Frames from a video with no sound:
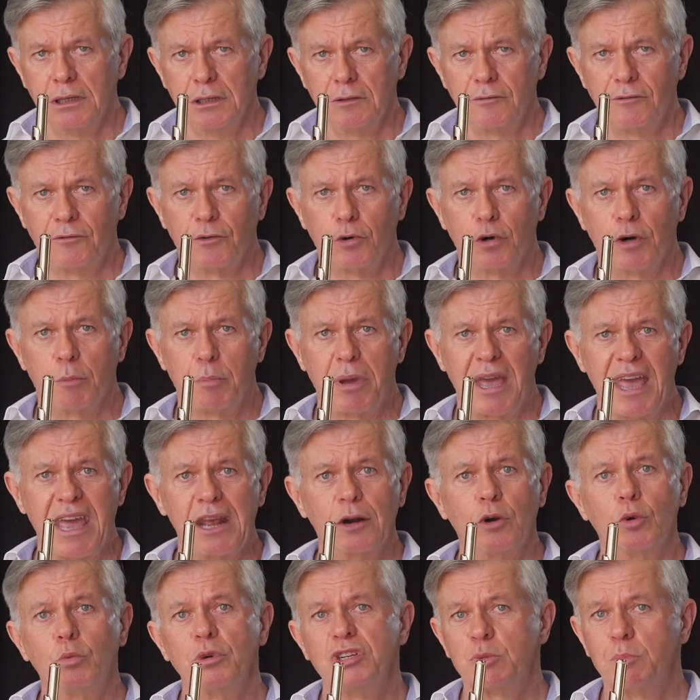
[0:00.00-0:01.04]
for a
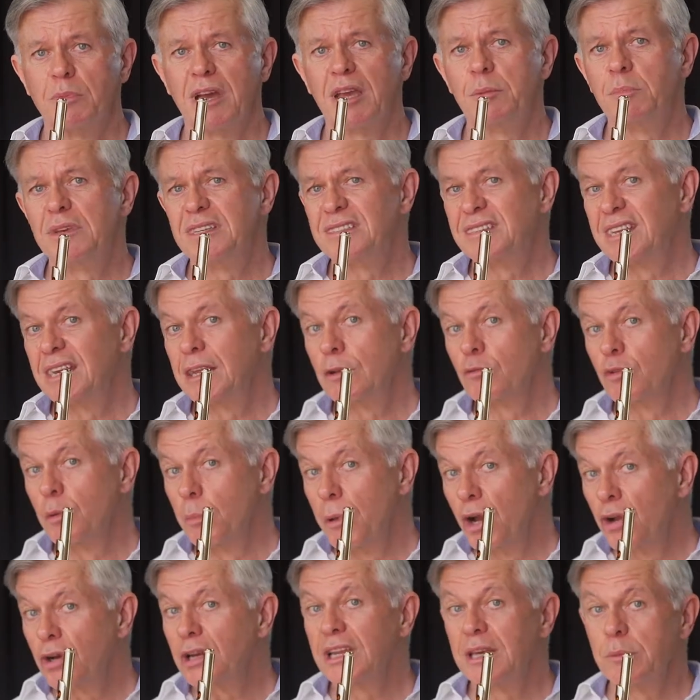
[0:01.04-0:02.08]
panel which may be sitting
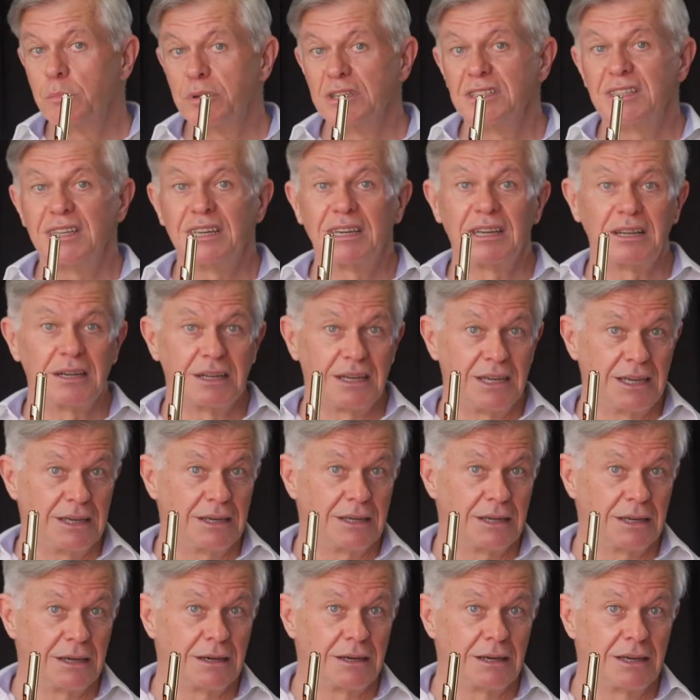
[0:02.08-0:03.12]
remotely, particularly
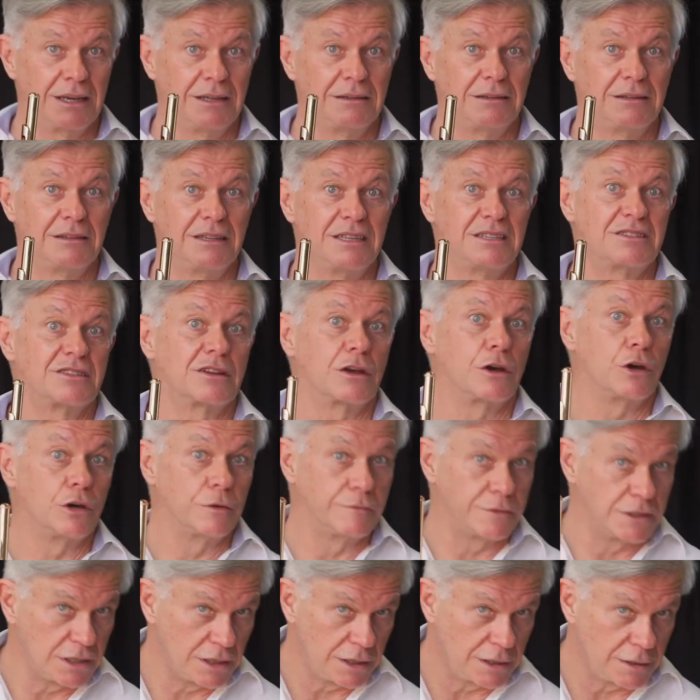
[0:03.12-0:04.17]
in this
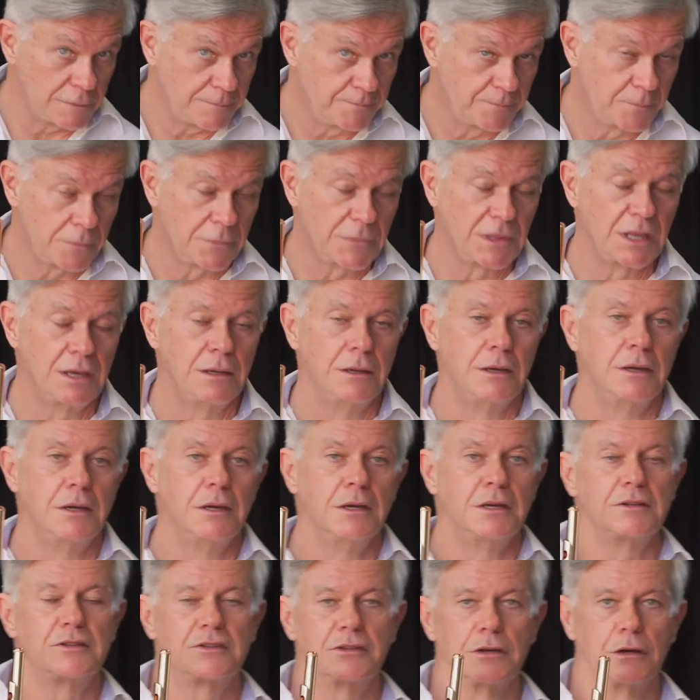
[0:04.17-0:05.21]
COVID year.
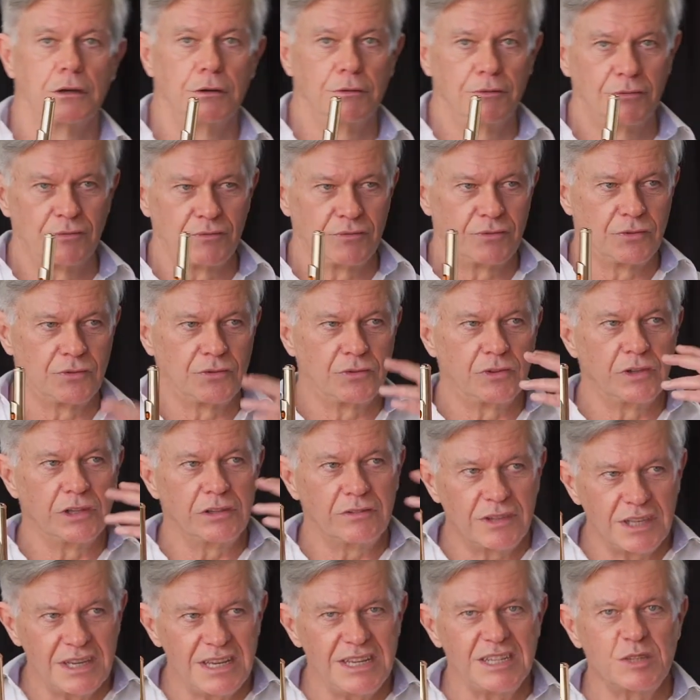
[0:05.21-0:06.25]
So
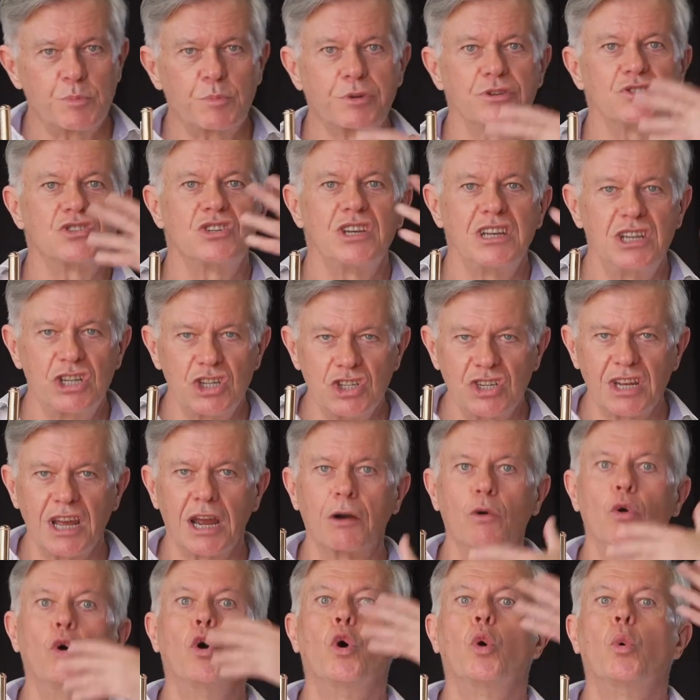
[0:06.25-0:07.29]
these procedures are
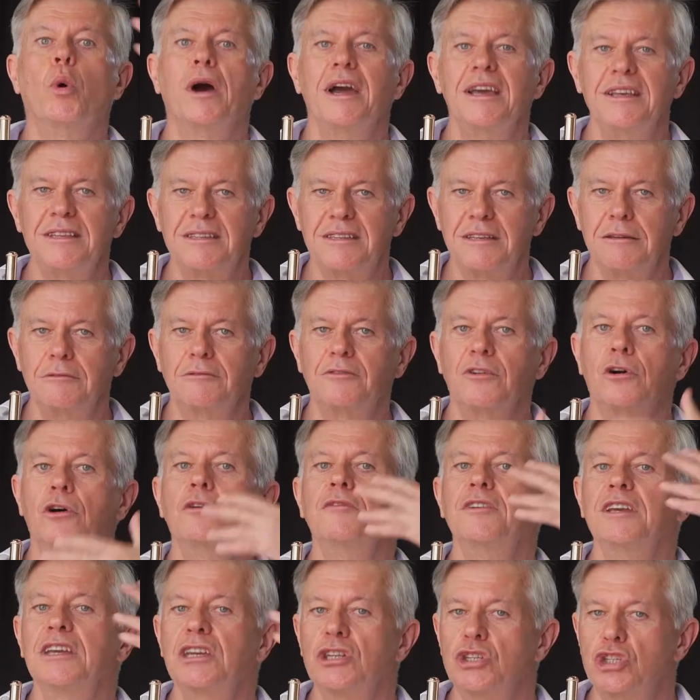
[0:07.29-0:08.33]
always
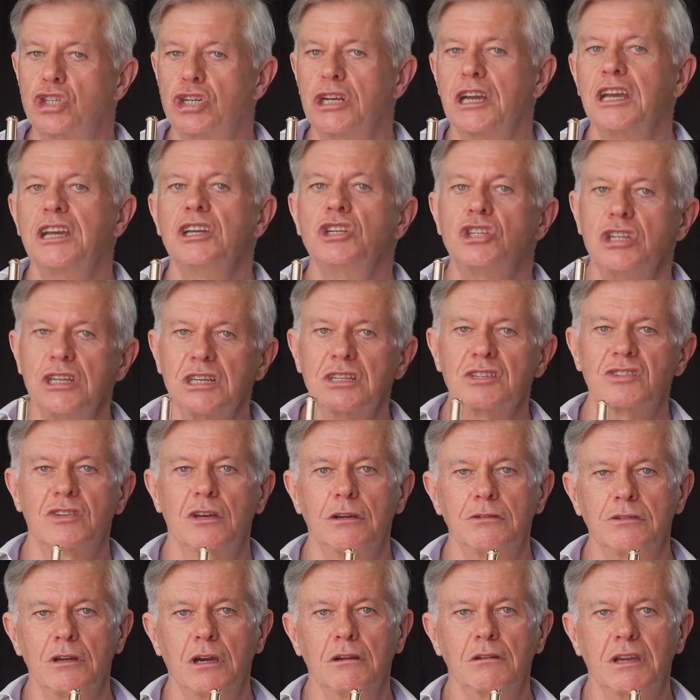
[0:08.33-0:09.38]
evolving and changing,
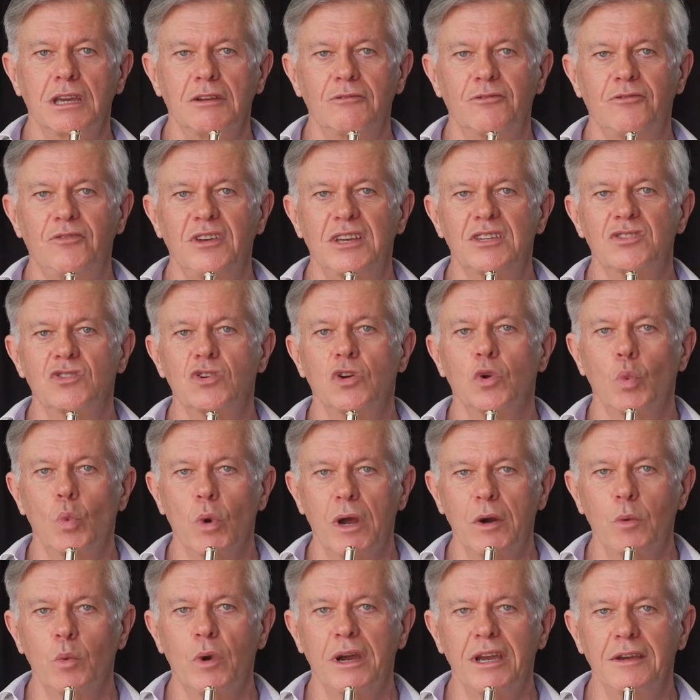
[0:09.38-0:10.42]
so don't get fixed on
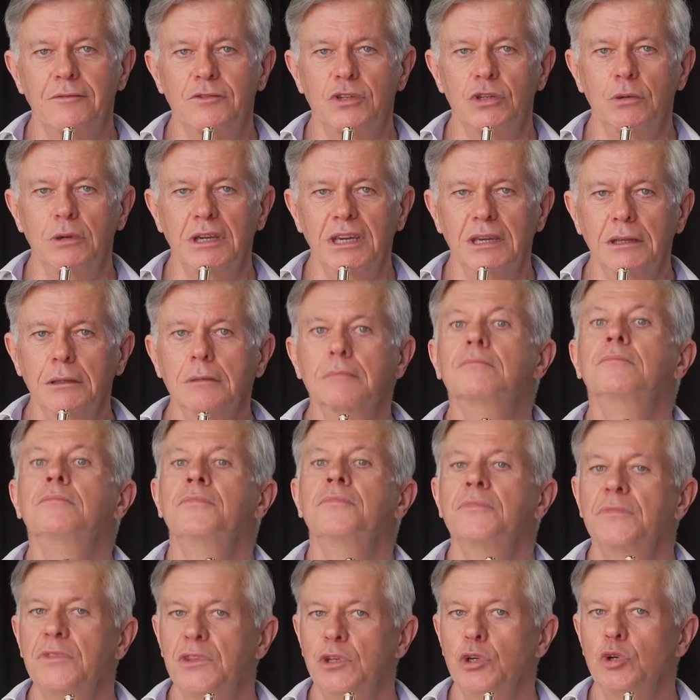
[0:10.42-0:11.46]
one way of doing it.
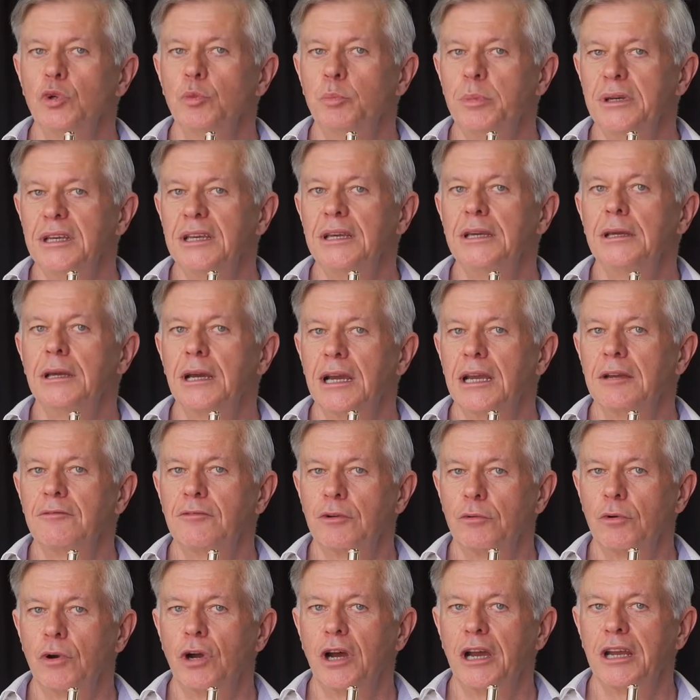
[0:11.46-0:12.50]
There will be a
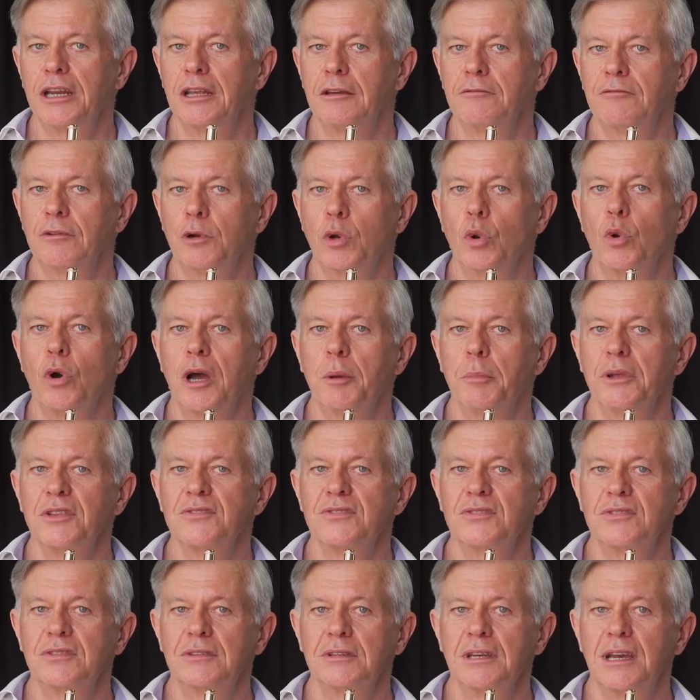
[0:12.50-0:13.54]
variety of
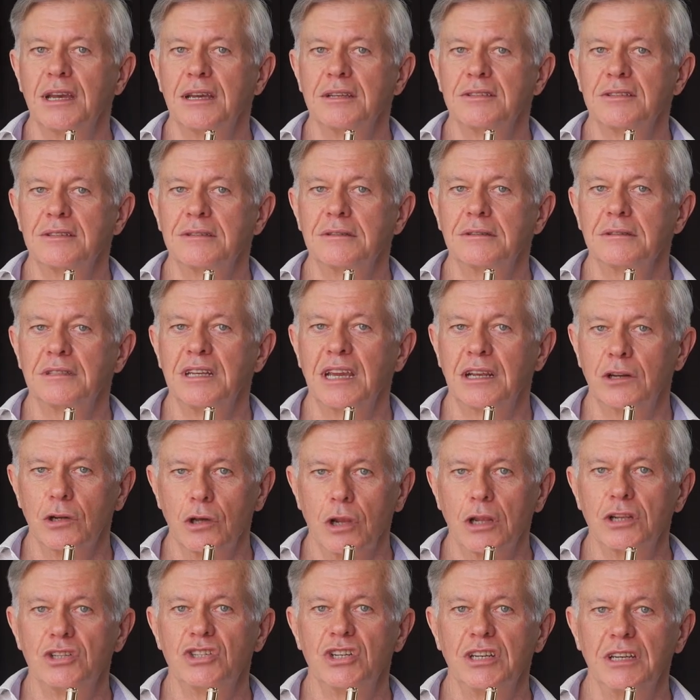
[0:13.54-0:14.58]
requirements as
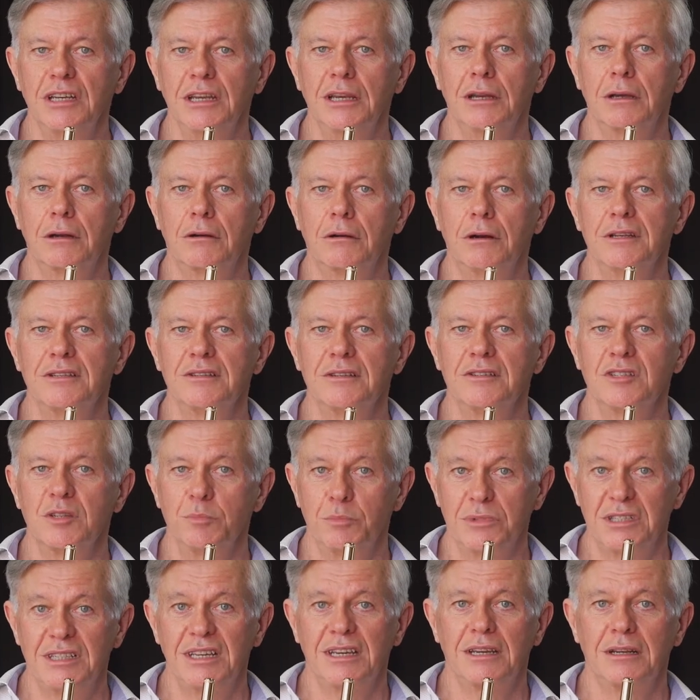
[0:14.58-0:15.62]
technology increases, and
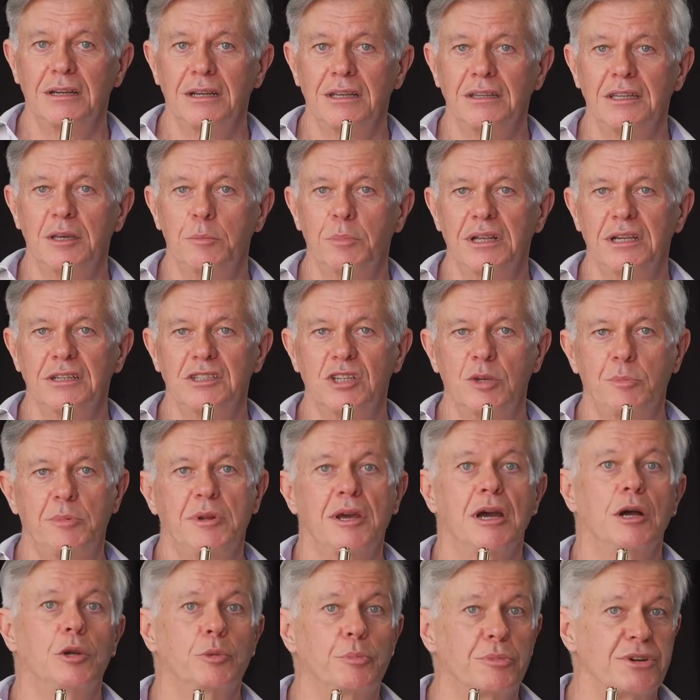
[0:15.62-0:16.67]
particularly the ability to be
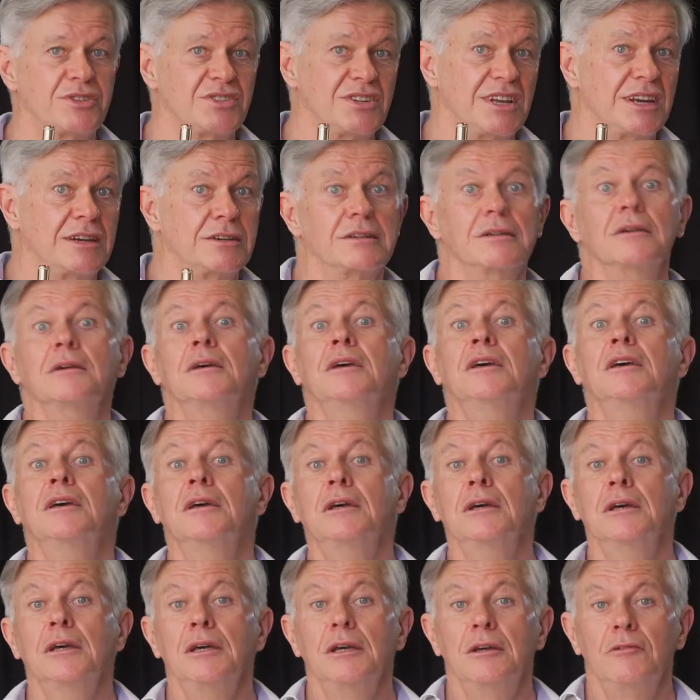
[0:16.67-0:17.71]
able to present
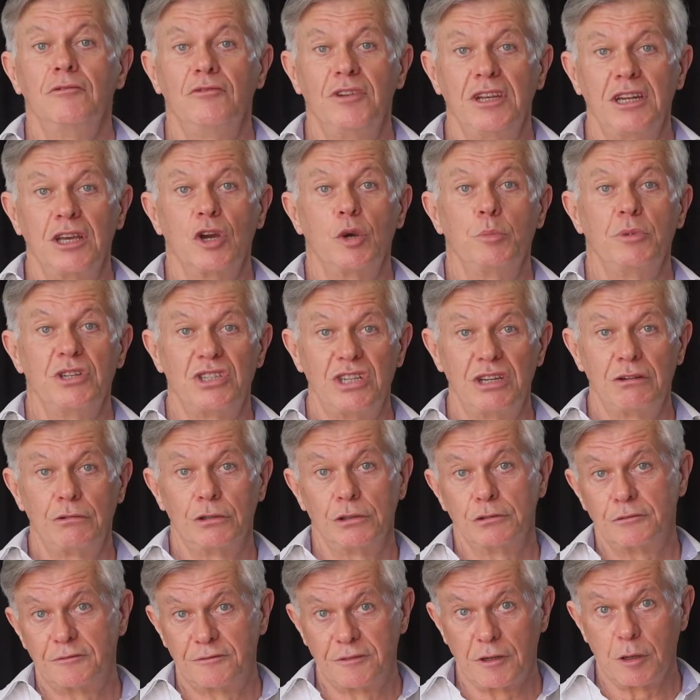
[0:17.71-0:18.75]
video
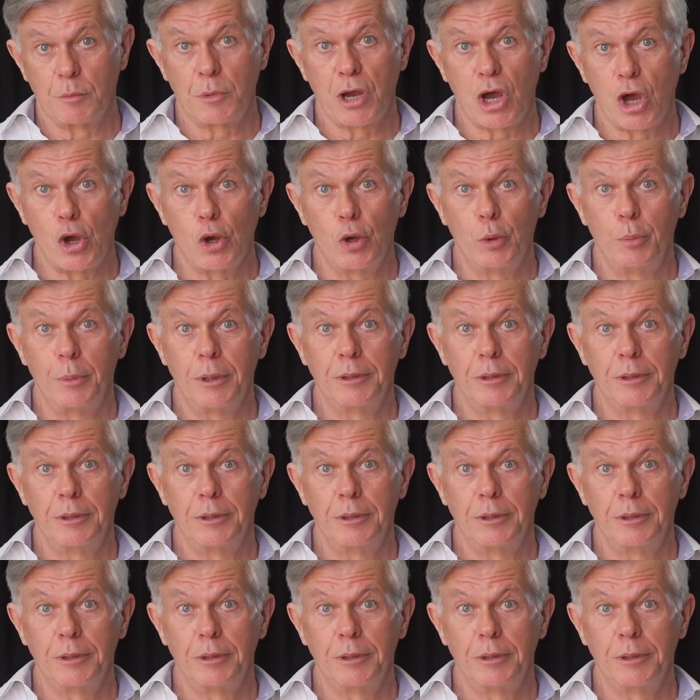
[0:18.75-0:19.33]
material from home.